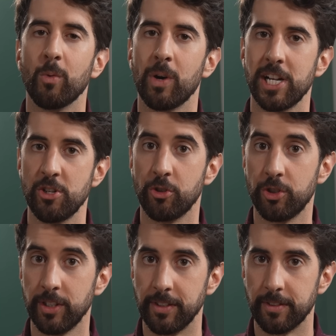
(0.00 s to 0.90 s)
where you
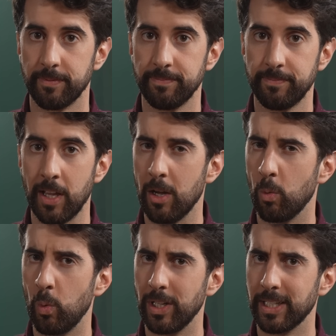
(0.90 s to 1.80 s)
shouldn't.
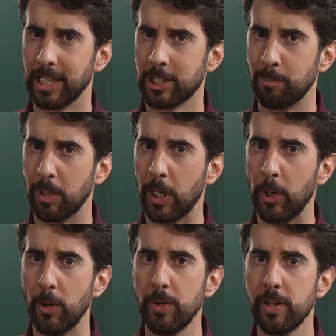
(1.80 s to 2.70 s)
Will it explode?